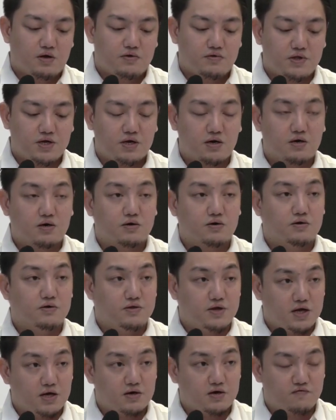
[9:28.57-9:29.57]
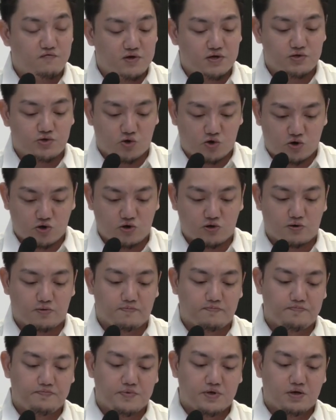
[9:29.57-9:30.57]
There, they revealed all.
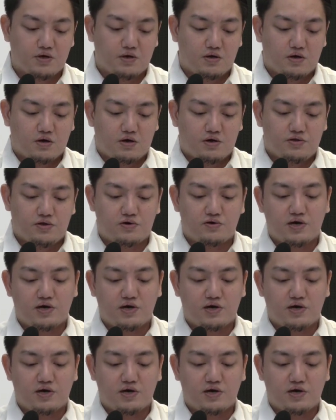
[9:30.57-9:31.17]
The